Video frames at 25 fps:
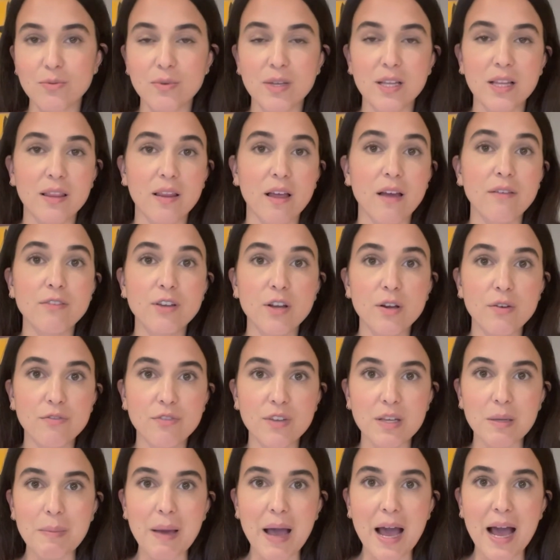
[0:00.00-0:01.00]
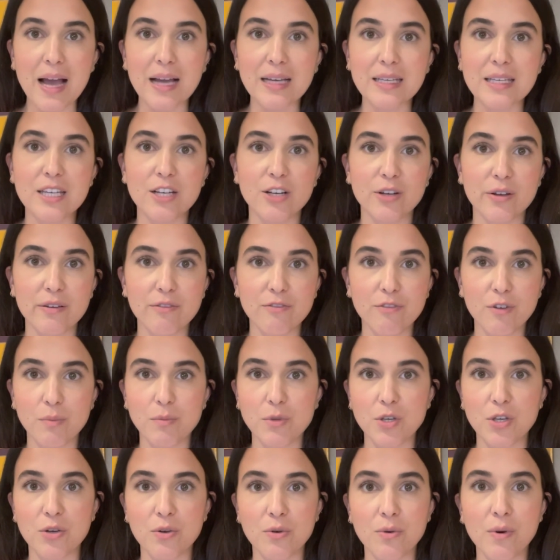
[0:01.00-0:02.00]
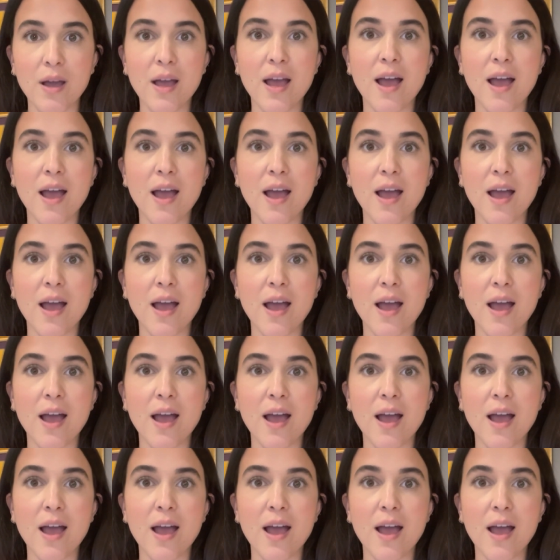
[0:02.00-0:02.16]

We love your feedback, hearing from you,